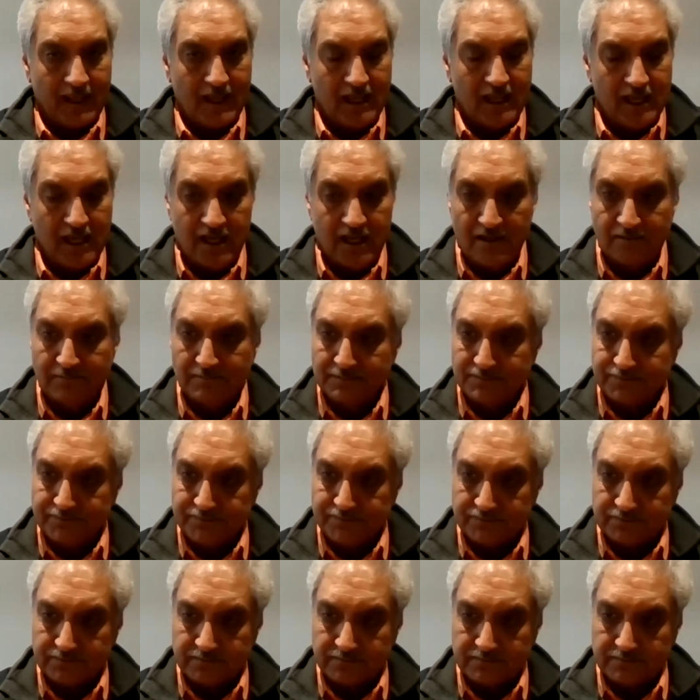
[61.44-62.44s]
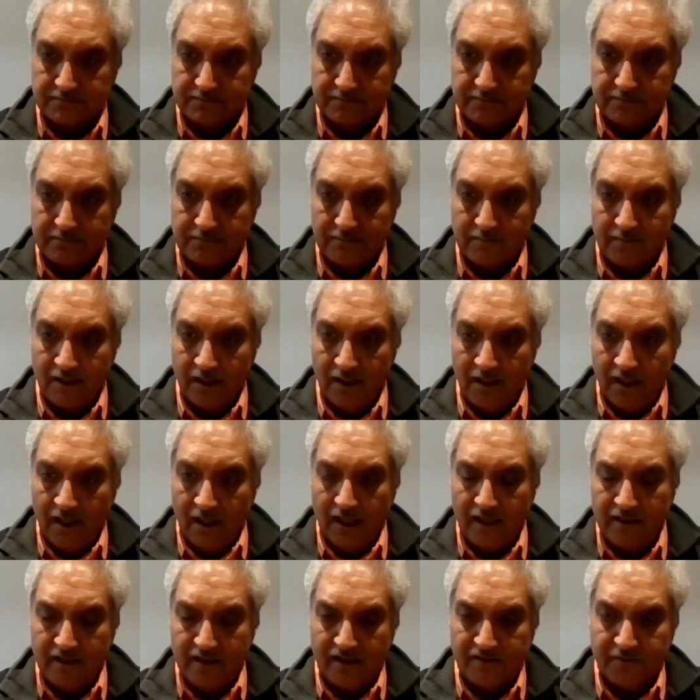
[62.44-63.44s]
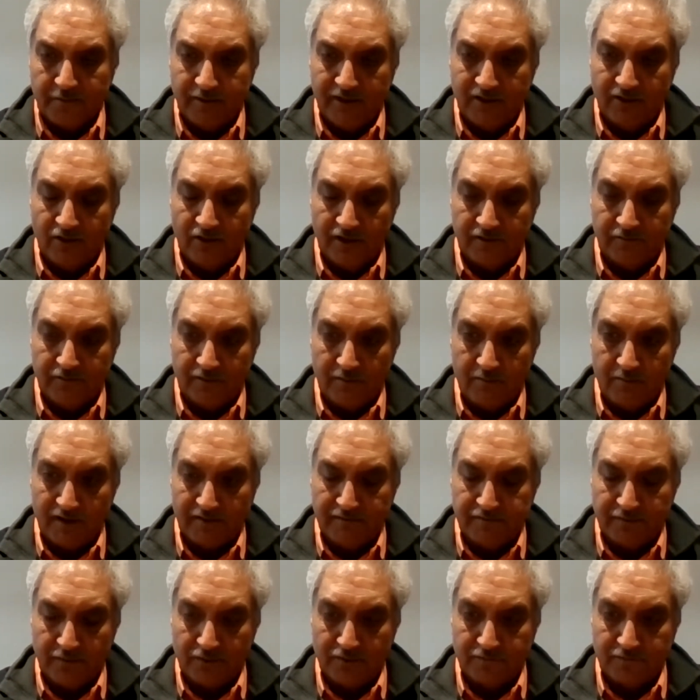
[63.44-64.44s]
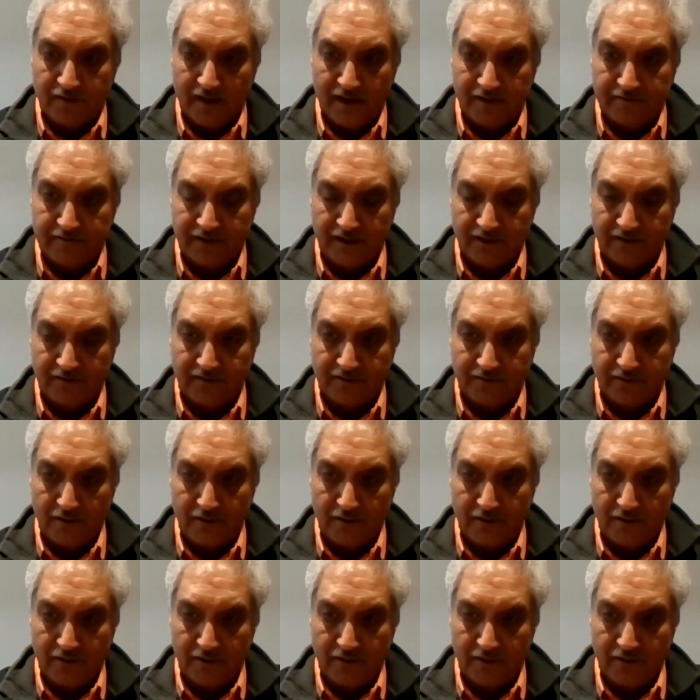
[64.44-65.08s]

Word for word: Um, that's been going for about four or five years.